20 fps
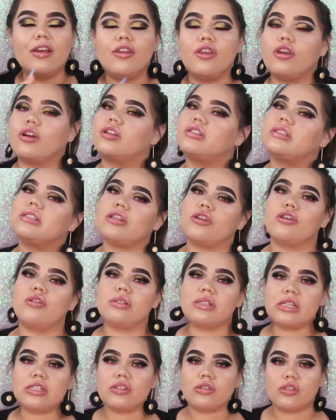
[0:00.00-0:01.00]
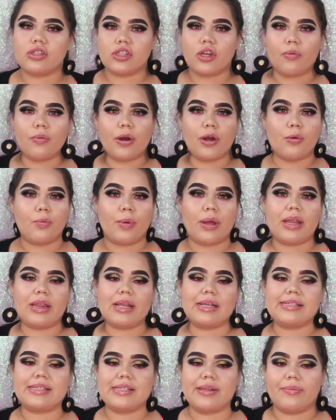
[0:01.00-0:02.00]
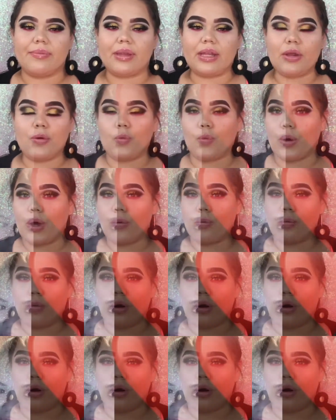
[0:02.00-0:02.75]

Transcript: You guys could tell right away that something went